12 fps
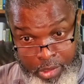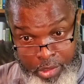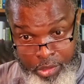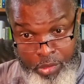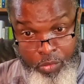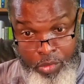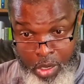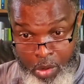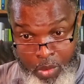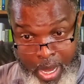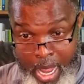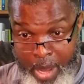you know
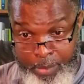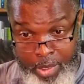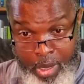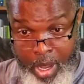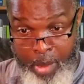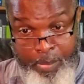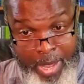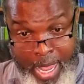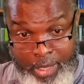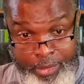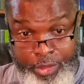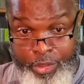I'm
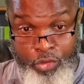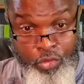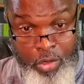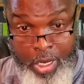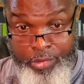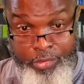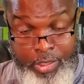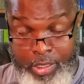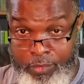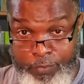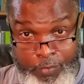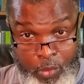about to crush
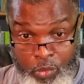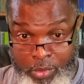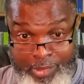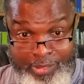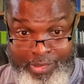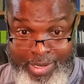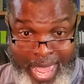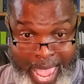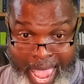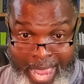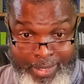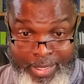this foolish
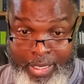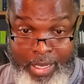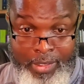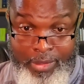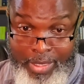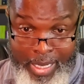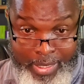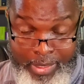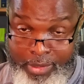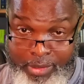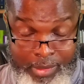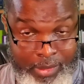lie they are
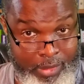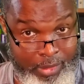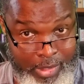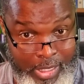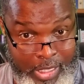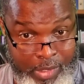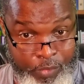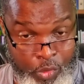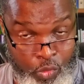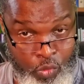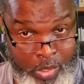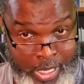telling to deceive
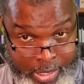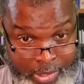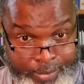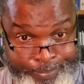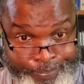you with.